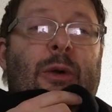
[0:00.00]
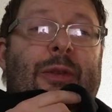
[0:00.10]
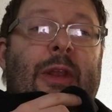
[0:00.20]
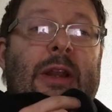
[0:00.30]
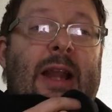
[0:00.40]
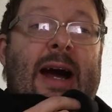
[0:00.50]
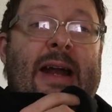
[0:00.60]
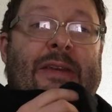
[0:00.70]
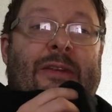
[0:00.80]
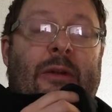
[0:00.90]

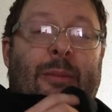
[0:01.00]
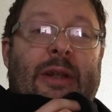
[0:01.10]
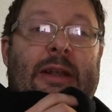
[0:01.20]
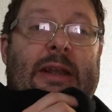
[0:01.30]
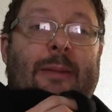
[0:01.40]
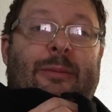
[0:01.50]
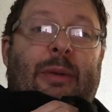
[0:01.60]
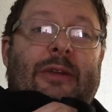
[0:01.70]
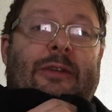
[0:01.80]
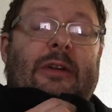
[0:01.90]
lies that are being kept
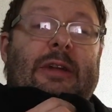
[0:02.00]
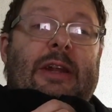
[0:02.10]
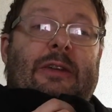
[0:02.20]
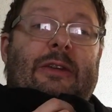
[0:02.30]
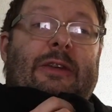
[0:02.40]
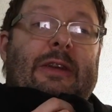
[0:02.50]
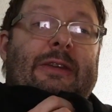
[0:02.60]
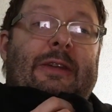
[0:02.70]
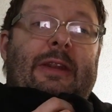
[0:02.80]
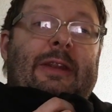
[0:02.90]
by certain agencies,
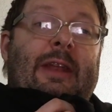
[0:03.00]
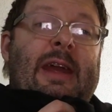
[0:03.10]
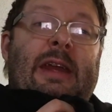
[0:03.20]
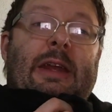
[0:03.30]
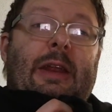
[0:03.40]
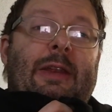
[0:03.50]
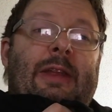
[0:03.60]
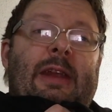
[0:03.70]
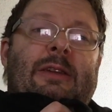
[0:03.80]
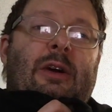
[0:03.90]
they
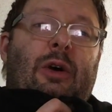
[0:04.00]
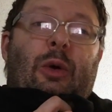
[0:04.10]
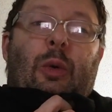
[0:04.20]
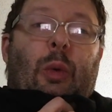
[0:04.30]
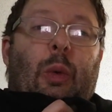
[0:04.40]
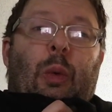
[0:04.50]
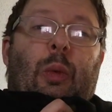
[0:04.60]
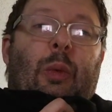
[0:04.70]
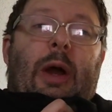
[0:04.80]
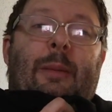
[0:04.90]
know,
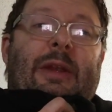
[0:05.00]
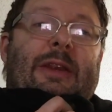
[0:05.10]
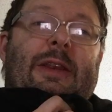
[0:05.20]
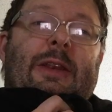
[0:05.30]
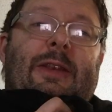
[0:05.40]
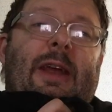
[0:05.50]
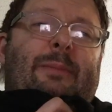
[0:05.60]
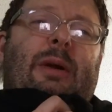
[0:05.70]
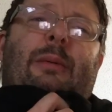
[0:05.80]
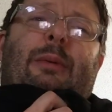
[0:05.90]
they
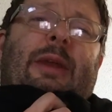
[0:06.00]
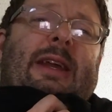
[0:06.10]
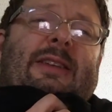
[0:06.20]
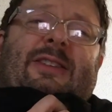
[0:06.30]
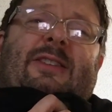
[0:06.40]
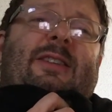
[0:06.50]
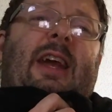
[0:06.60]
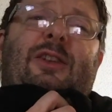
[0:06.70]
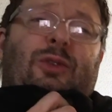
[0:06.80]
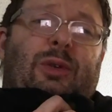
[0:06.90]
probably
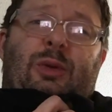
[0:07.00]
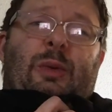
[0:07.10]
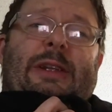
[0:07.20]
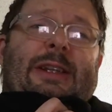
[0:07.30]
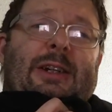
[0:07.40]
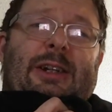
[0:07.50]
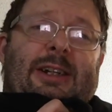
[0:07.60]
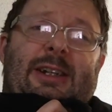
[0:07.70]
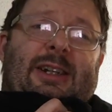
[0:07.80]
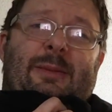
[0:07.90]
schedule when they're
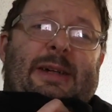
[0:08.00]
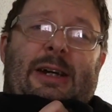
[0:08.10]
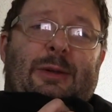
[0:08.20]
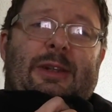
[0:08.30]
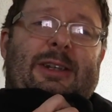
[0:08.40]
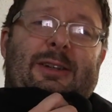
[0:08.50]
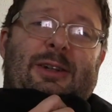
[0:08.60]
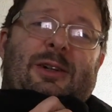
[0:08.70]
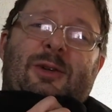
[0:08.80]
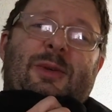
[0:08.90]
going to come out,
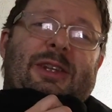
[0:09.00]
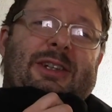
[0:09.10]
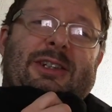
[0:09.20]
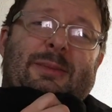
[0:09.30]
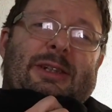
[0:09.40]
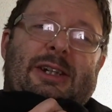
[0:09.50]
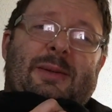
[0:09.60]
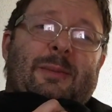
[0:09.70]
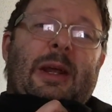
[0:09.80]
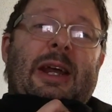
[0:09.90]
when they're going to
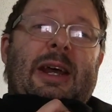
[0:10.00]
become